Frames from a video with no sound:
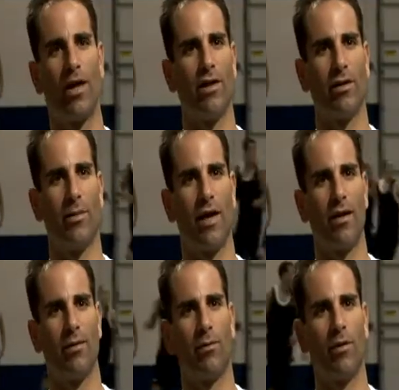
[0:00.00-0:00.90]
a great young
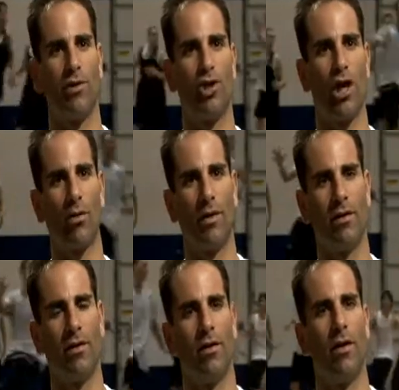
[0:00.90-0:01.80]
man, a
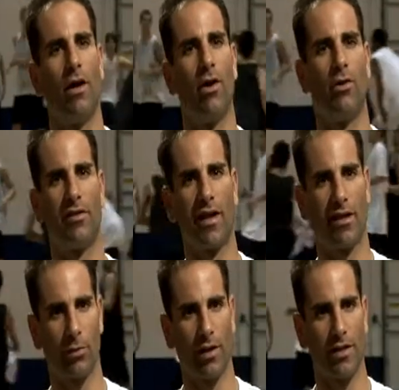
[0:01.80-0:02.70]
gentleman,
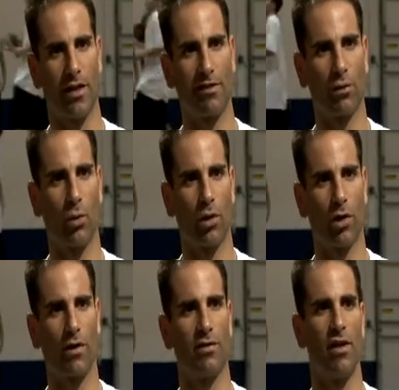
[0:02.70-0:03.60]
understands what it takes to
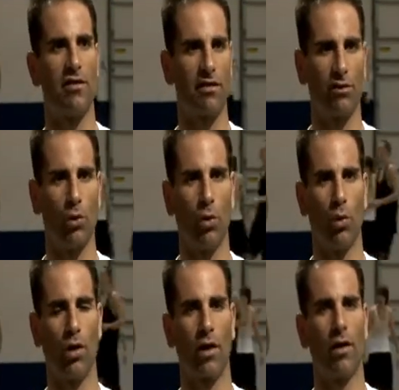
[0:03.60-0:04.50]
work, does his
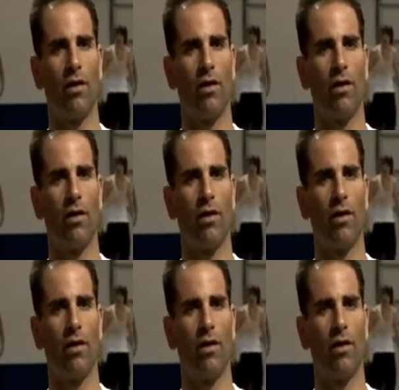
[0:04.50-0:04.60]
schoolwork.